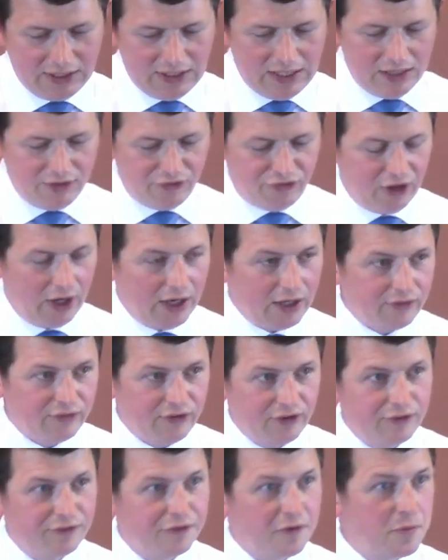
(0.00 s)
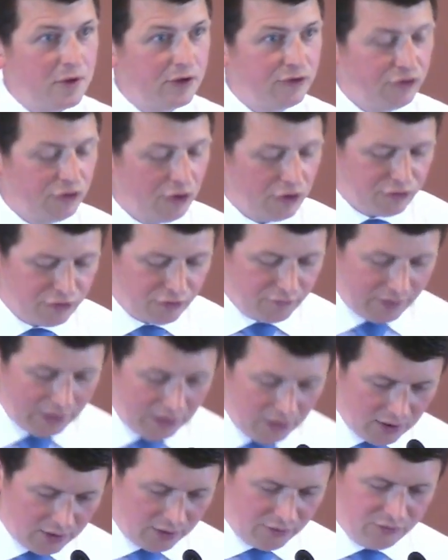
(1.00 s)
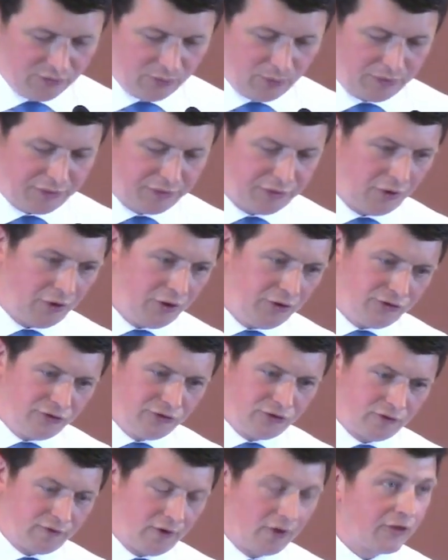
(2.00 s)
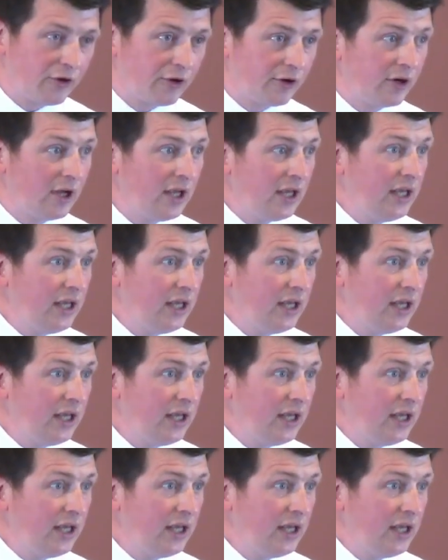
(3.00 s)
ejected from the Church of England with thousands of other